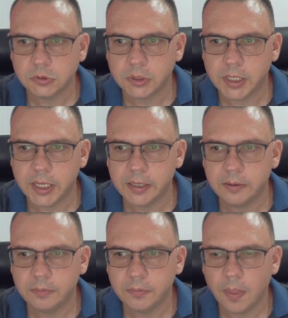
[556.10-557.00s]
Okay,
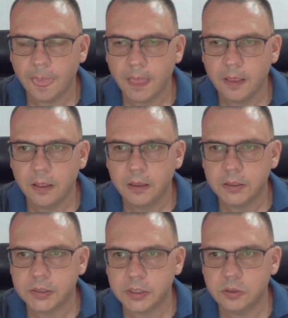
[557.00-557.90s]

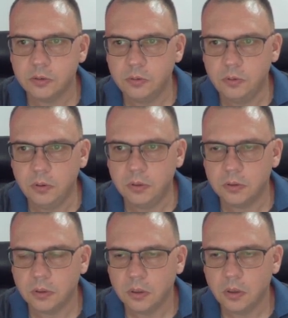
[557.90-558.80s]
so
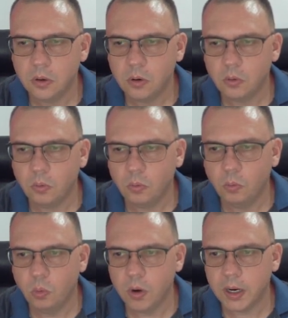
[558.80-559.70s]

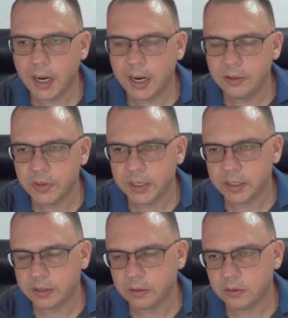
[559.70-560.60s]
what I
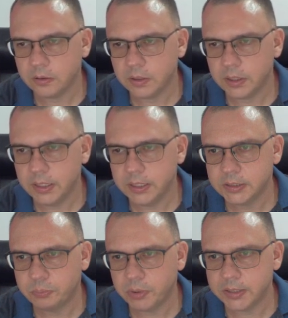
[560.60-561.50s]
think is
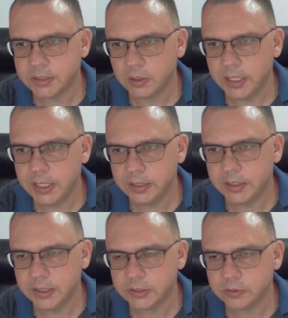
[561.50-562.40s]
the price is going to hit
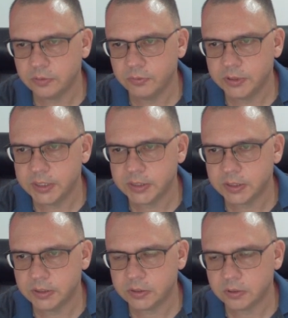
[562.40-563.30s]
this
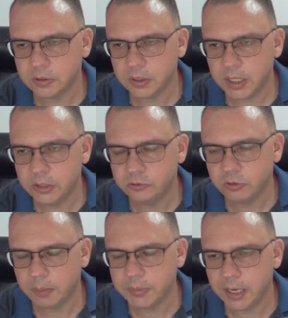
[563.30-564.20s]
resistance and
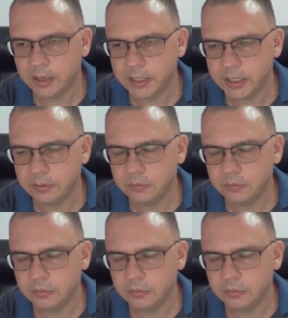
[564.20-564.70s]
drop down again.